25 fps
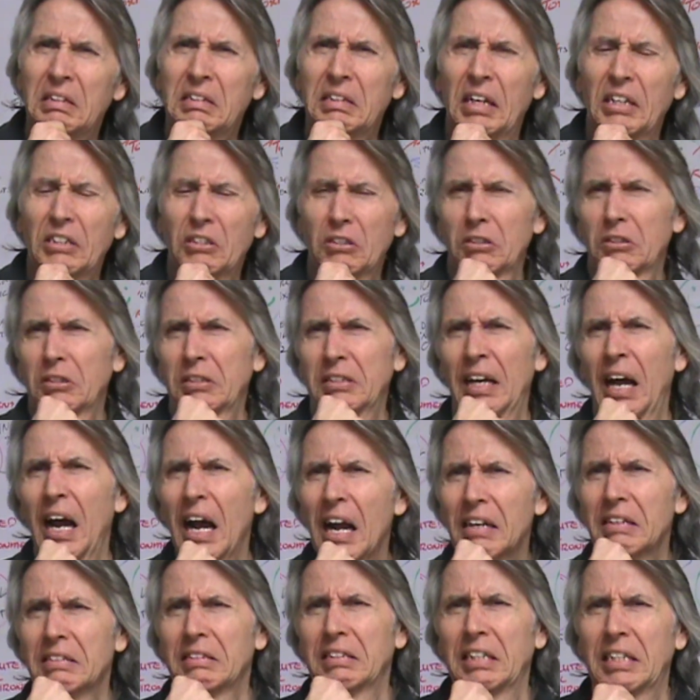that's
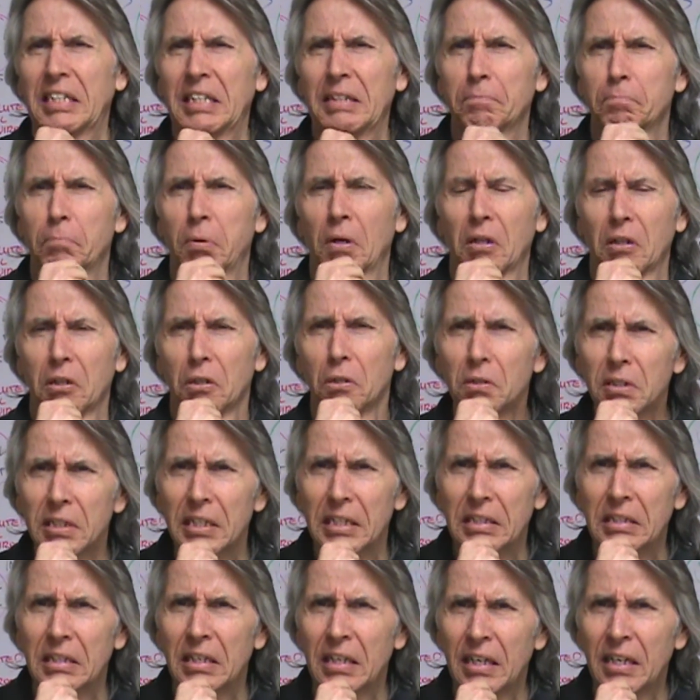toxic and
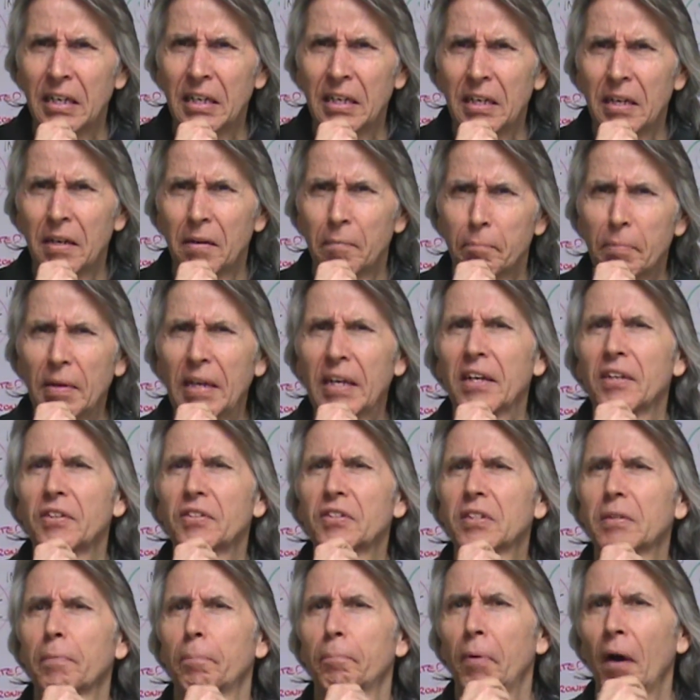polluted
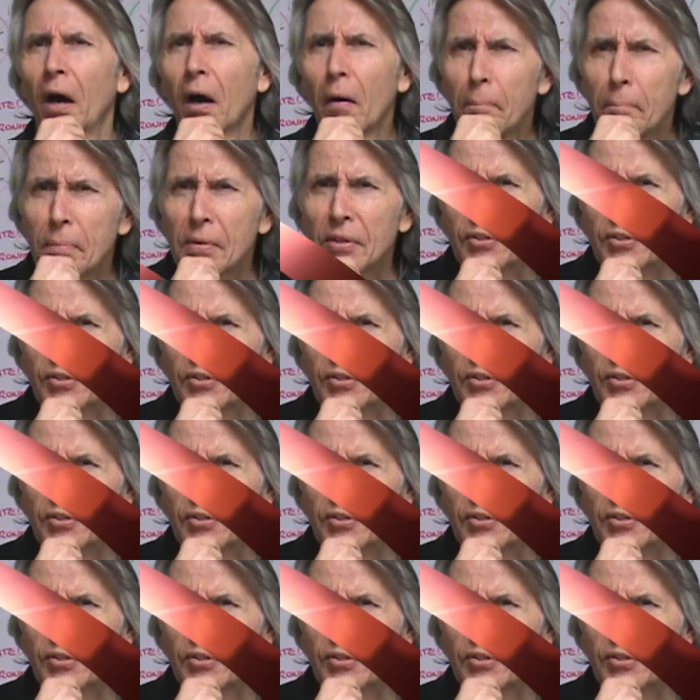because the pump